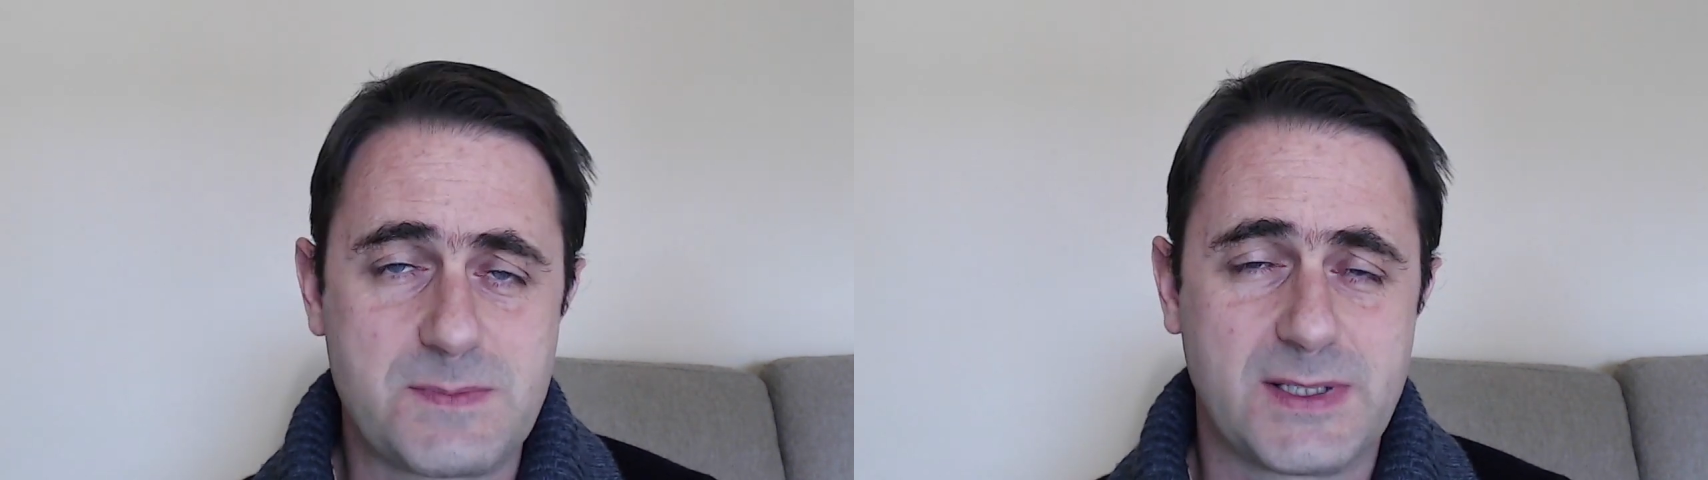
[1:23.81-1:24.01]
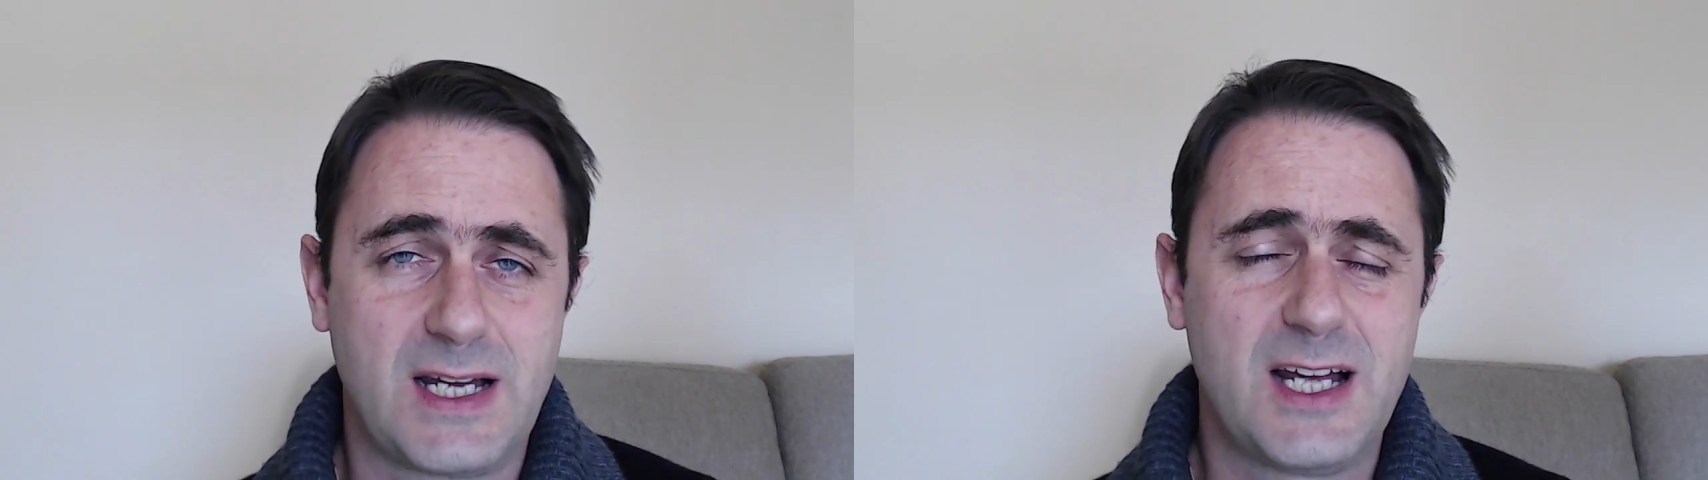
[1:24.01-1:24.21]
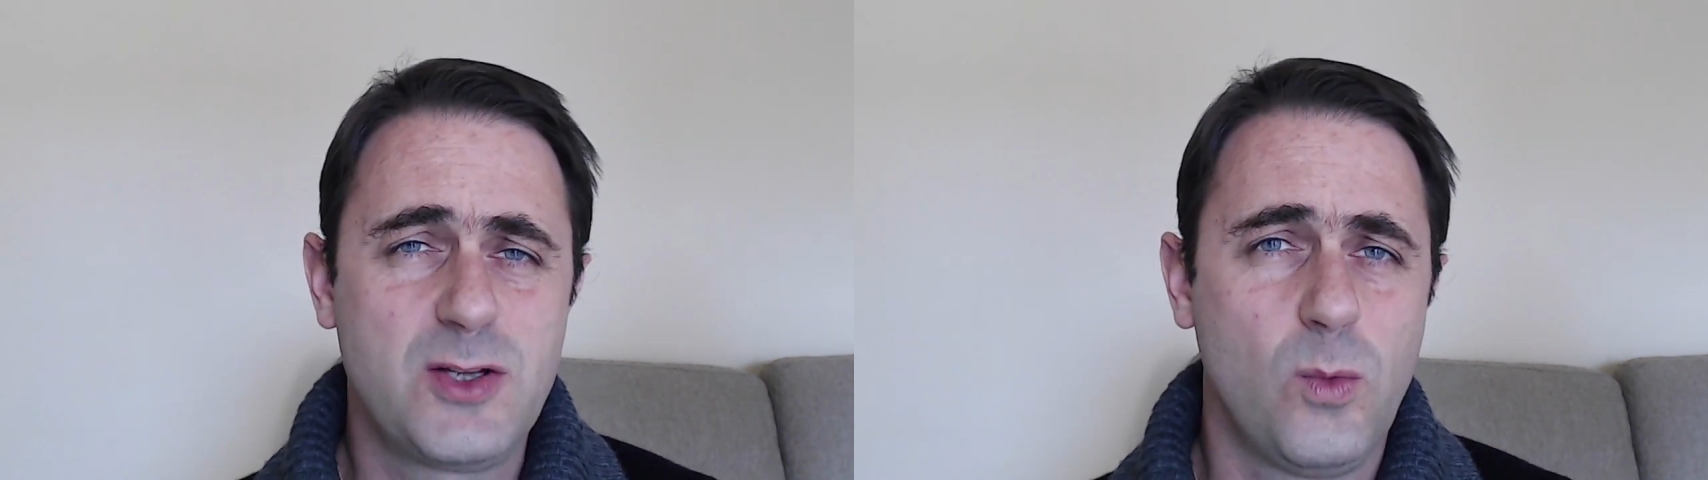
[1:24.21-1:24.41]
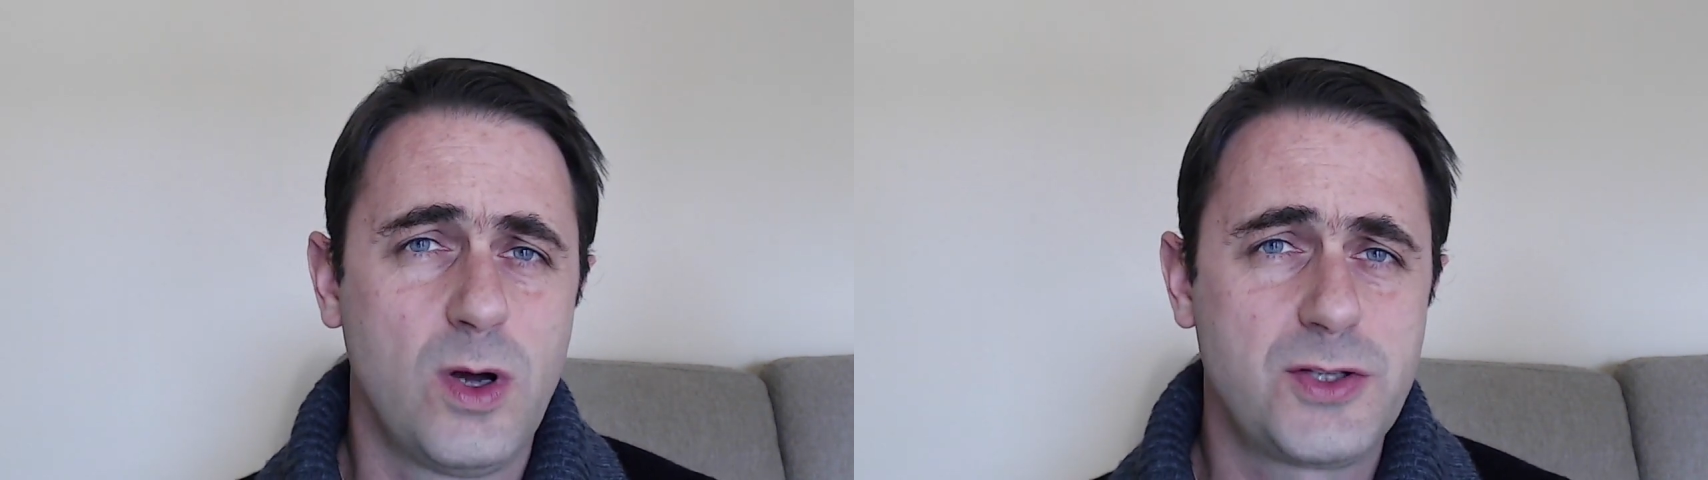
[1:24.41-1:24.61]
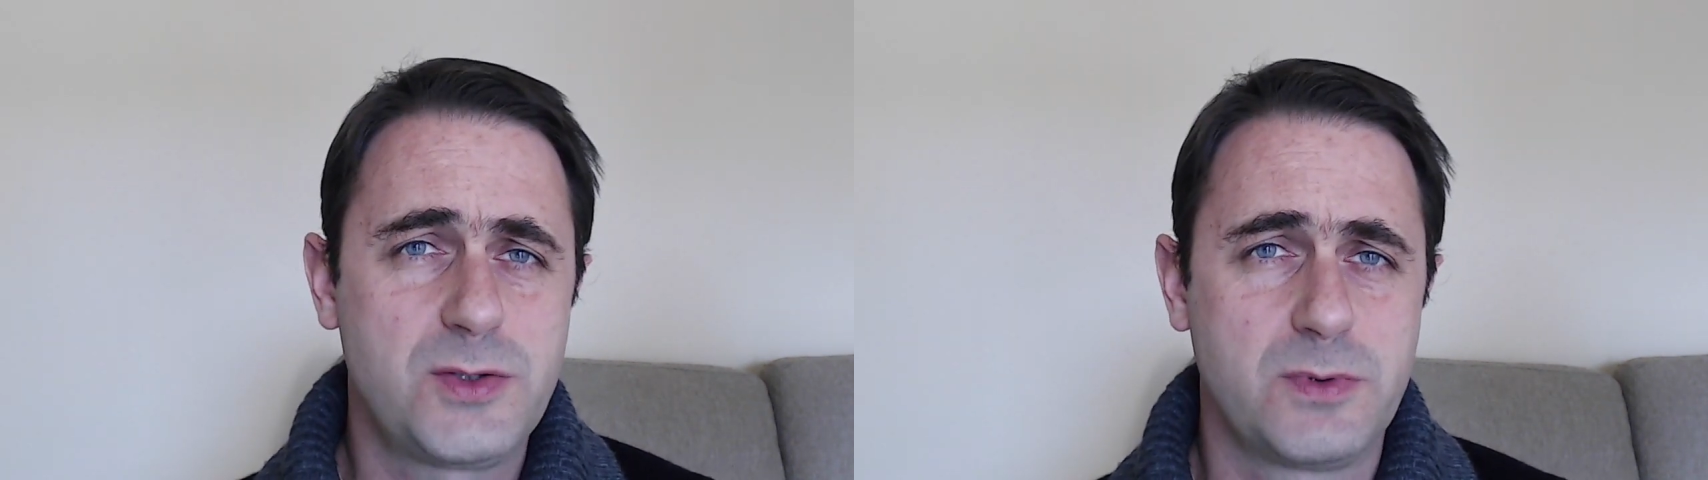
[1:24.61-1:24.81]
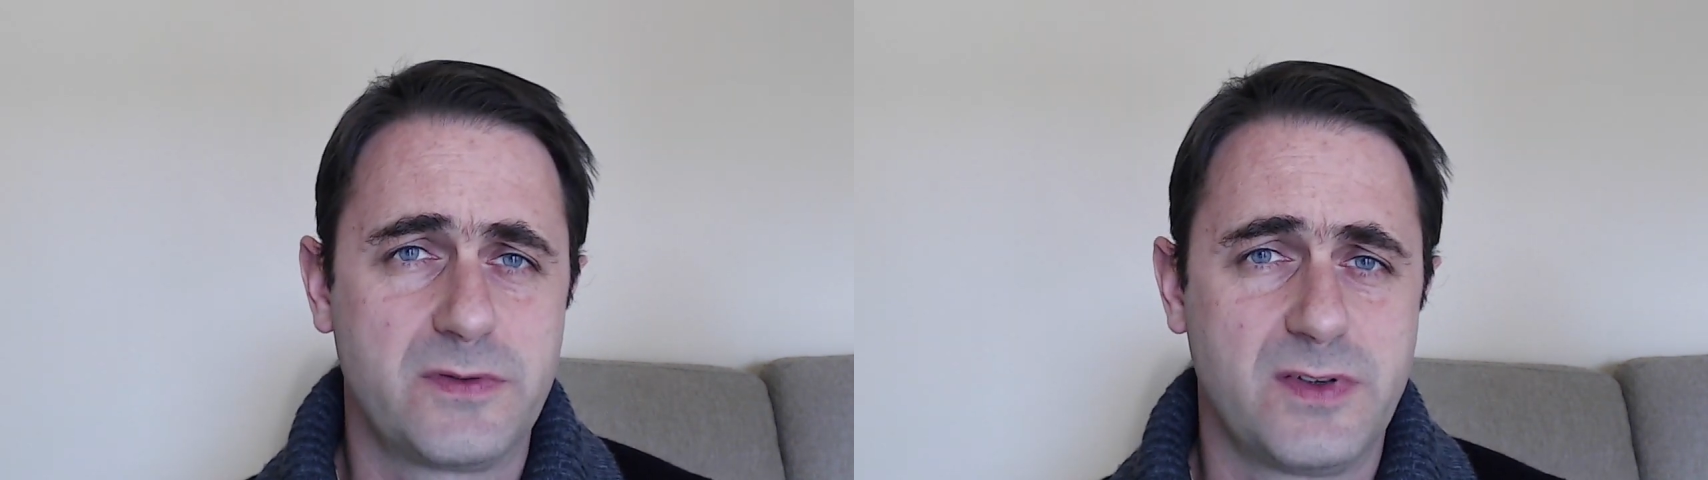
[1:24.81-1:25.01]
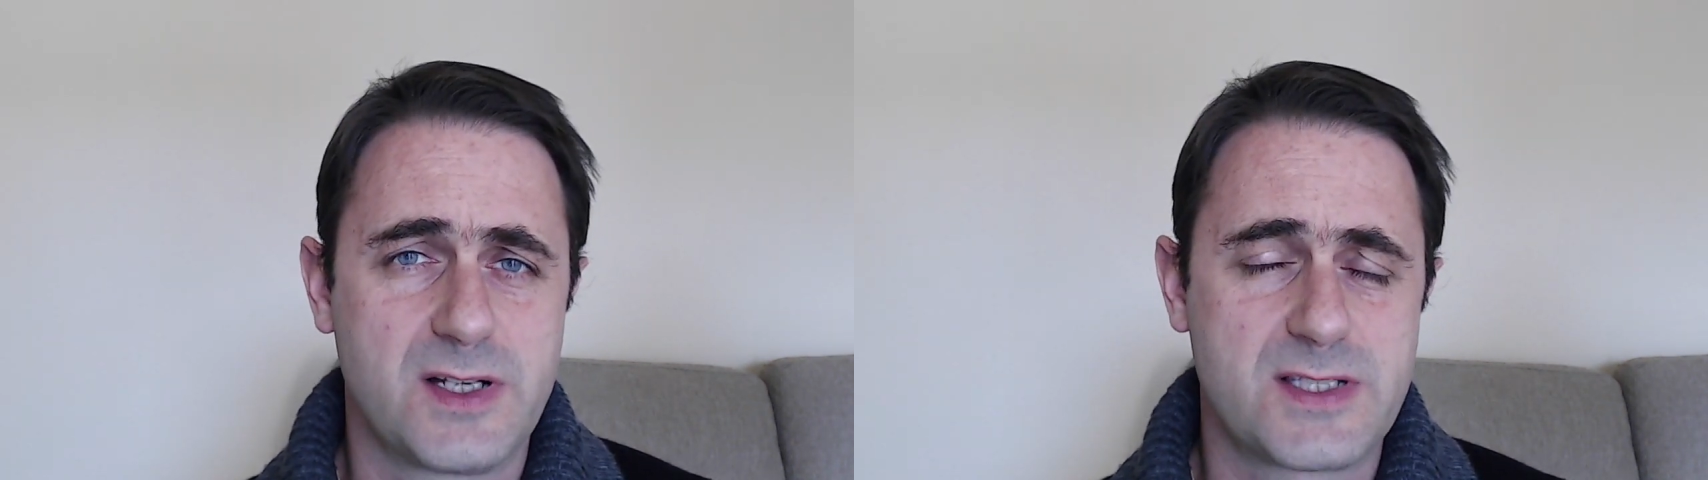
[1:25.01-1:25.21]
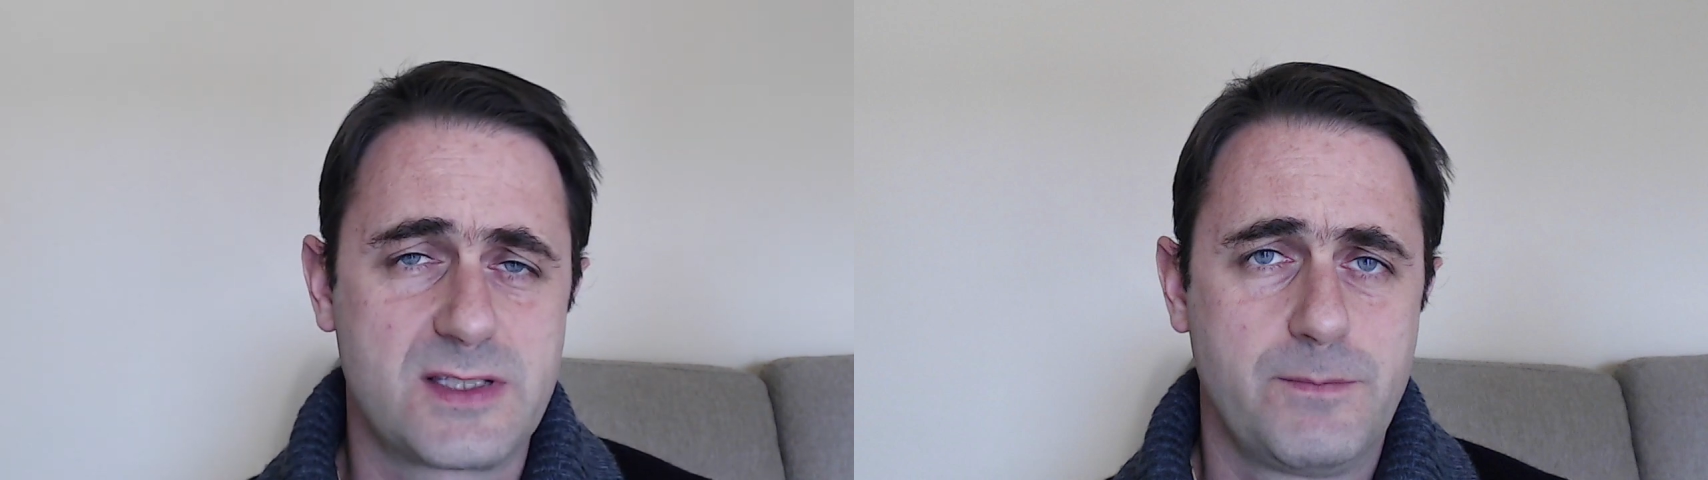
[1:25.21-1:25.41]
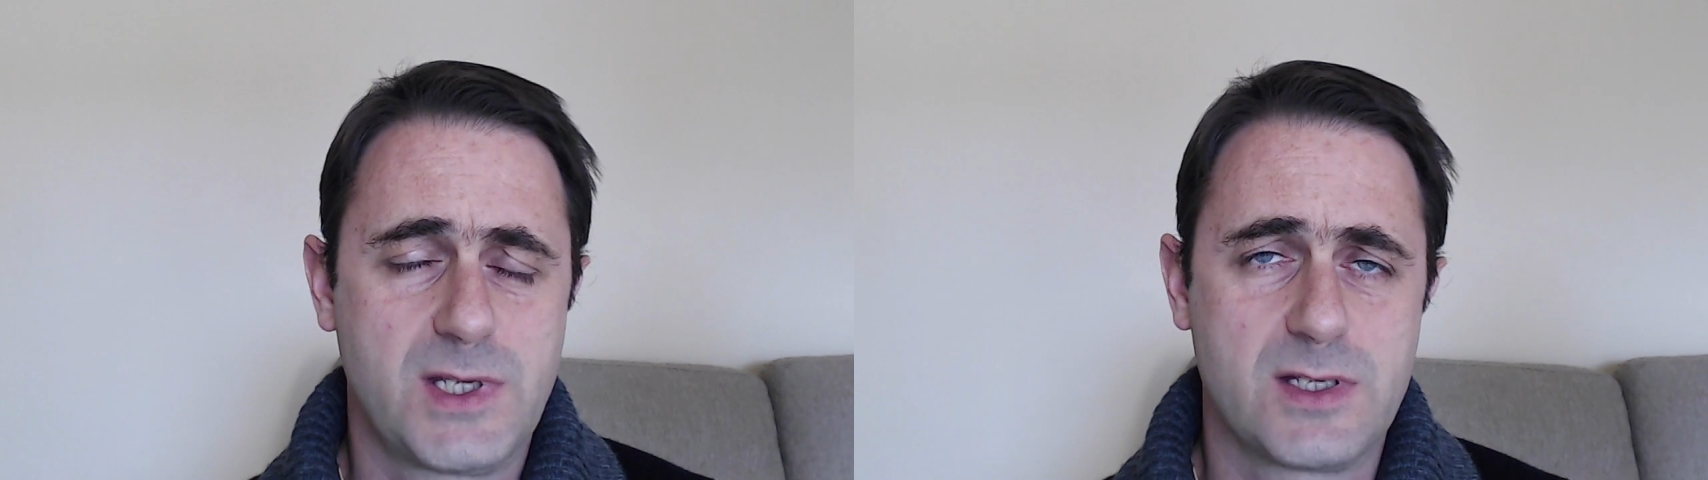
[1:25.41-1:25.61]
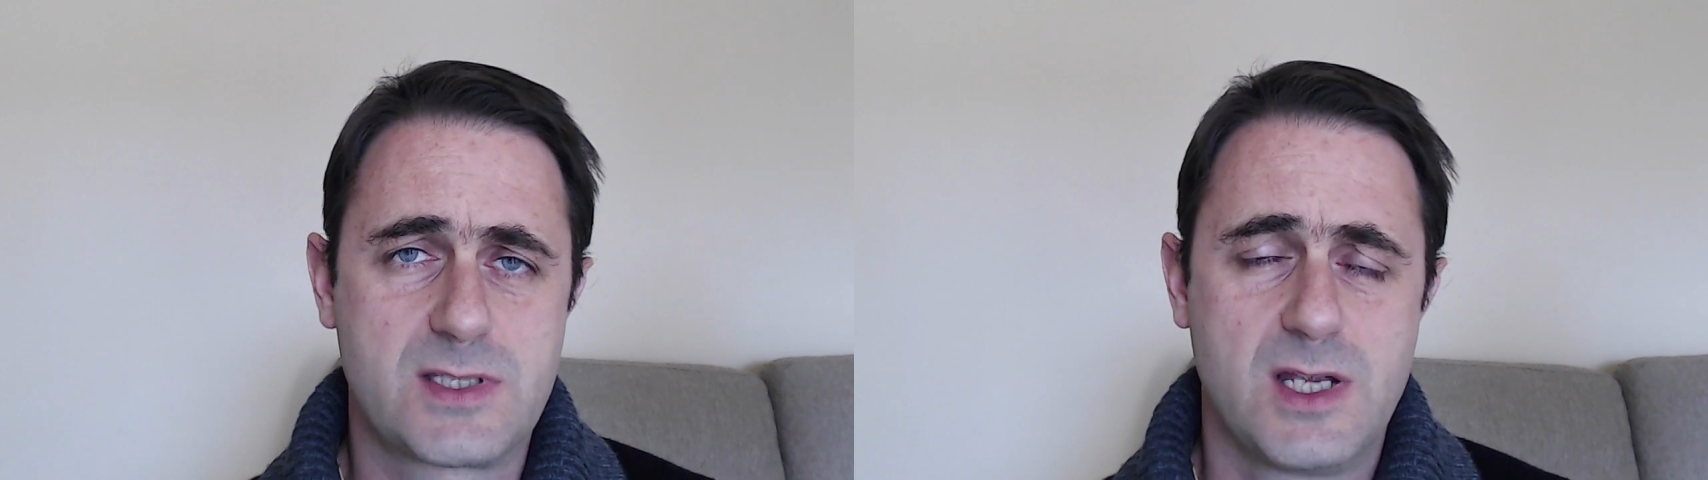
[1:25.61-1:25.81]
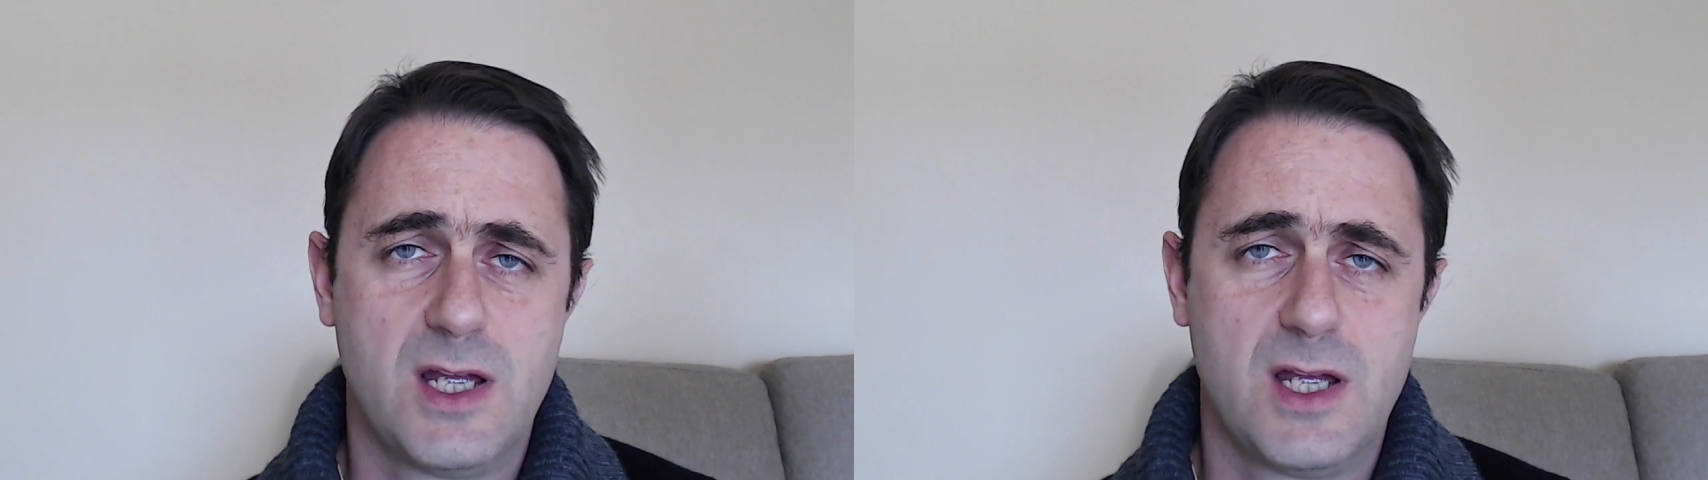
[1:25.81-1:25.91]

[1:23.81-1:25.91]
But I don't want to be fast because